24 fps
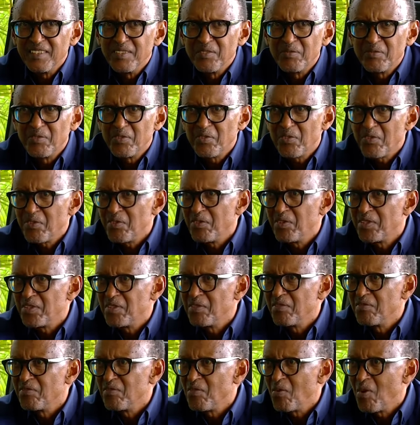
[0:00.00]
if you
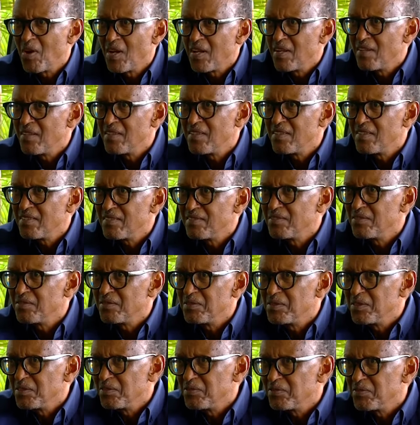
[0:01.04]
thought of
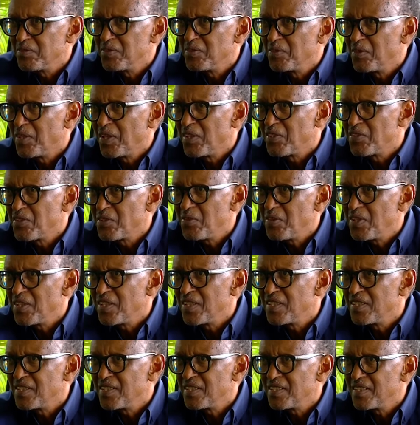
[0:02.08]
one, if you are
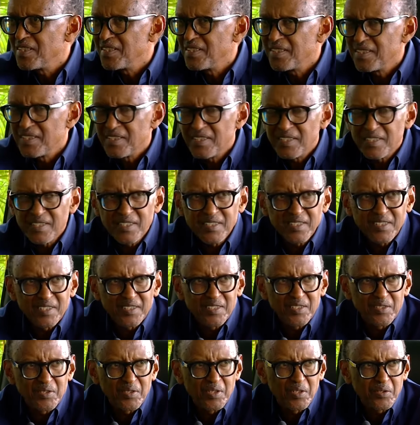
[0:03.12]
sure
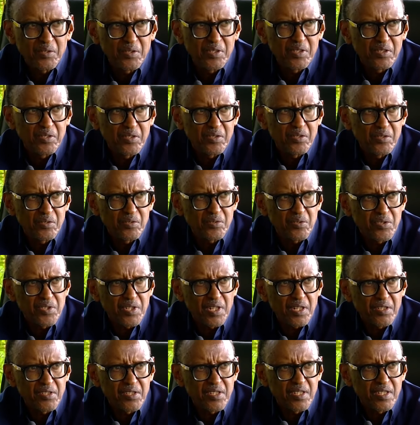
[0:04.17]
you are going to
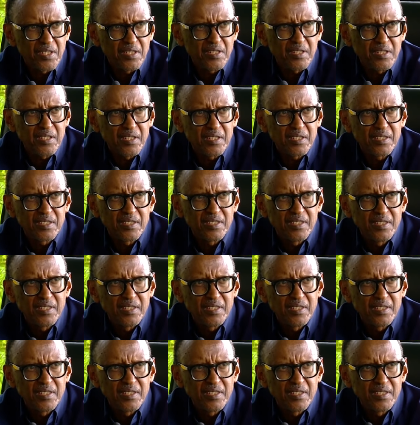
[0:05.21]
succeed,